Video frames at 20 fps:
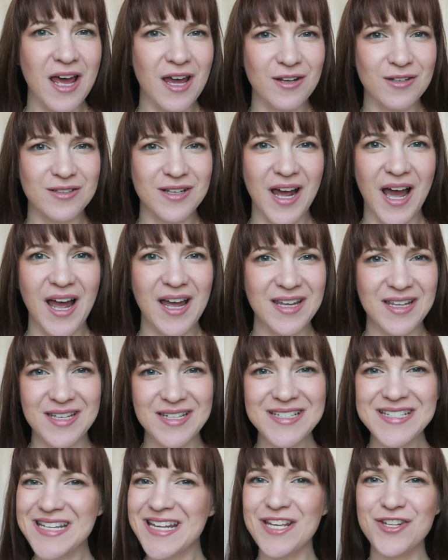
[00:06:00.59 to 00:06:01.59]
that I
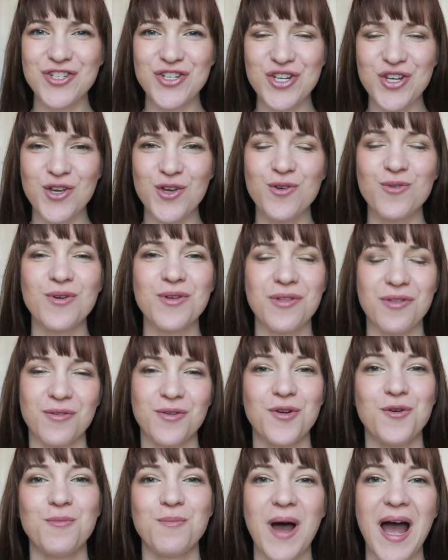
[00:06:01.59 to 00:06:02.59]
can teach you
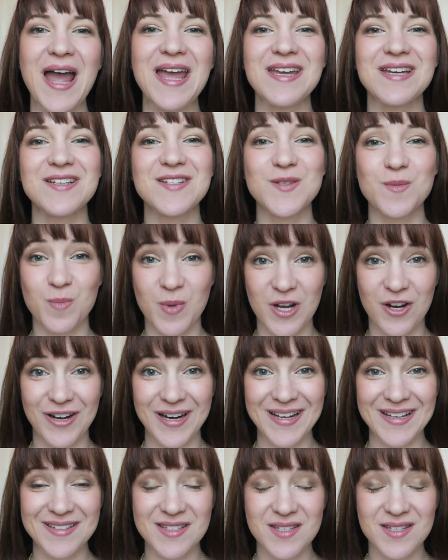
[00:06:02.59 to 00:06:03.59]
through my
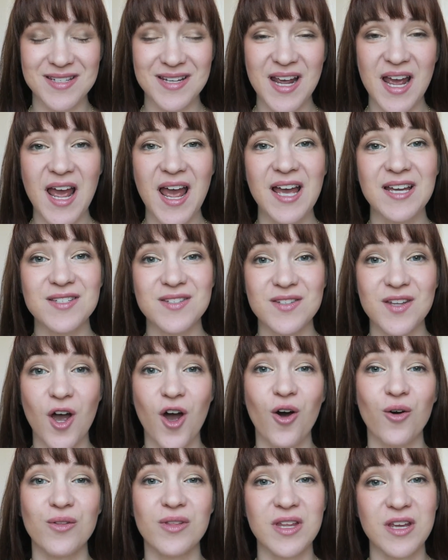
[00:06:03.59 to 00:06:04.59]
experience.
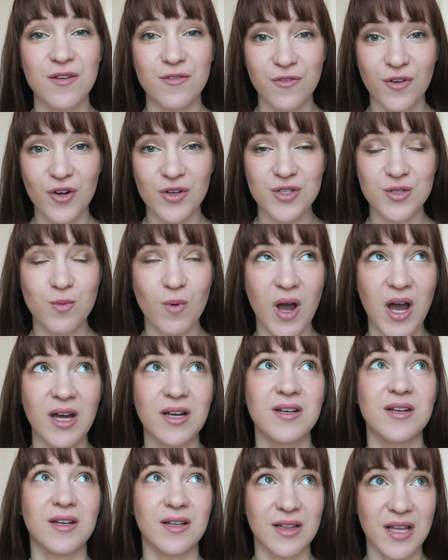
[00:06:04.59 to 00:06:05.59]
So the first
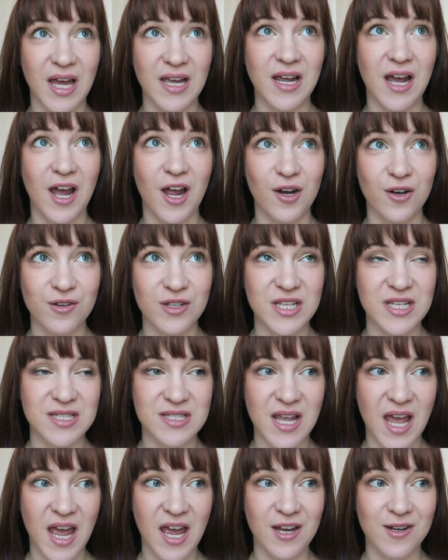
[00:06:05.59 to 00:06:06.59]
one, like I already
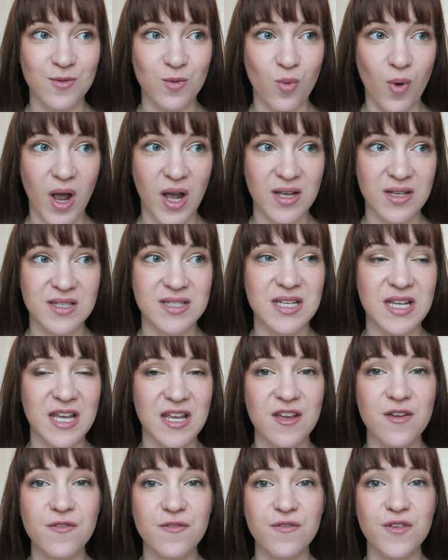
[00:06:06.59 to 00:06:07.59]
said, was
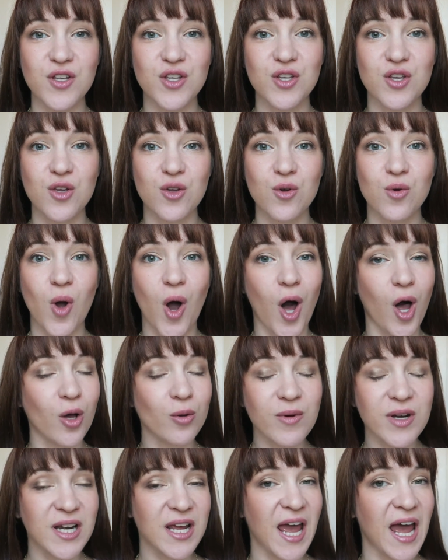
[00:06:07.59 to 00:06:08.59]
if you
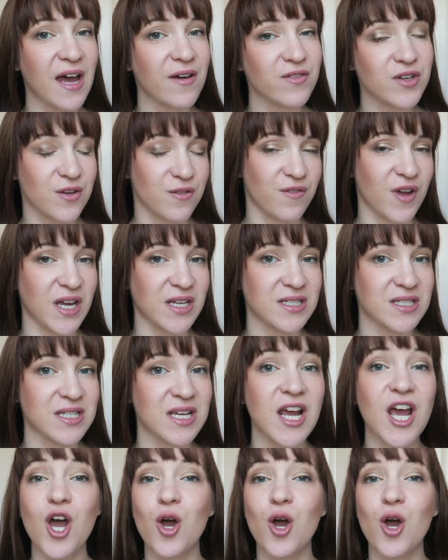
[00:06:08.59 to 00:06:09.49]
already have an event